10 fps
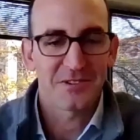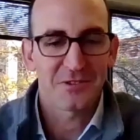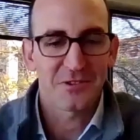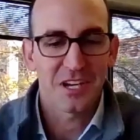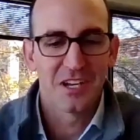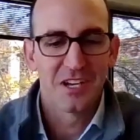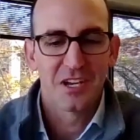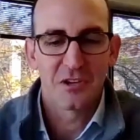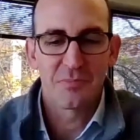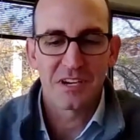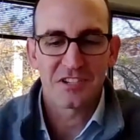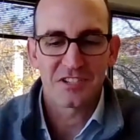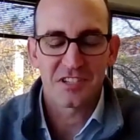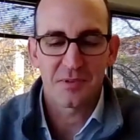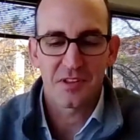that's great. You
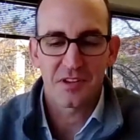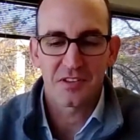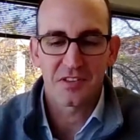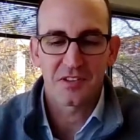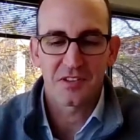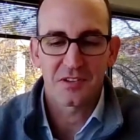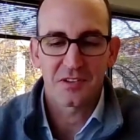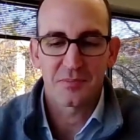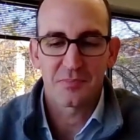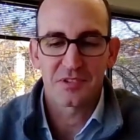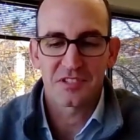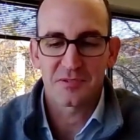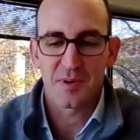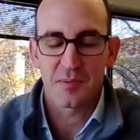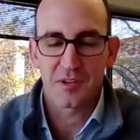mentioned some of the
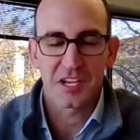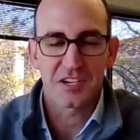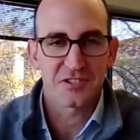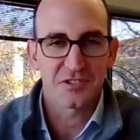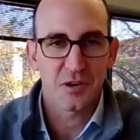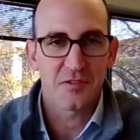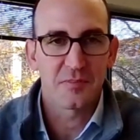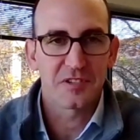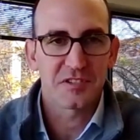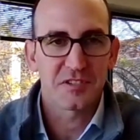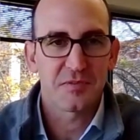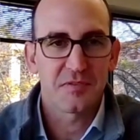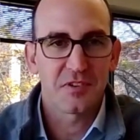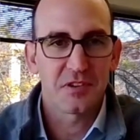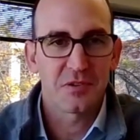business publications, Harvard Business
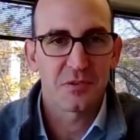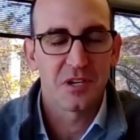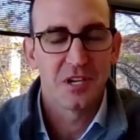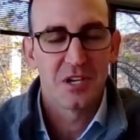Review,